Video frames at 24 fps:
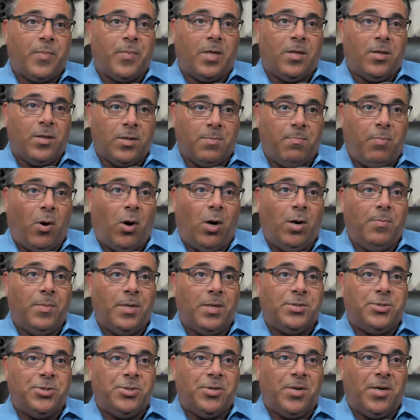the Department
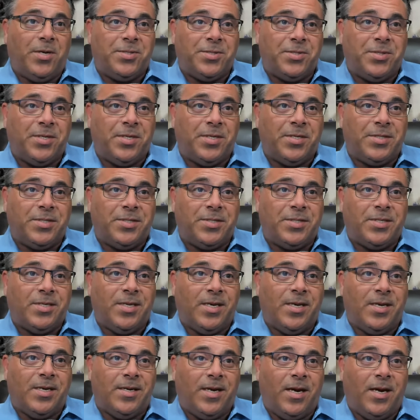of Justice,
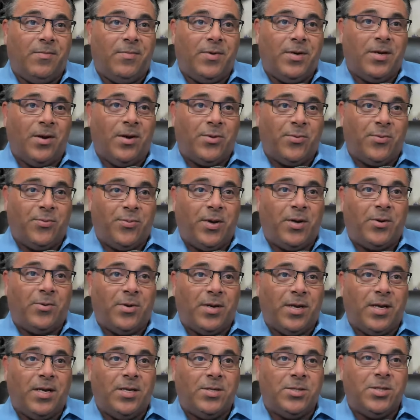and every other
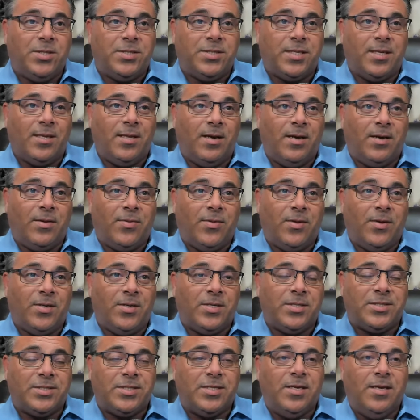federal agency like
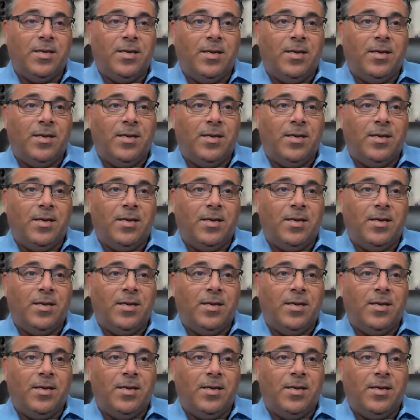this,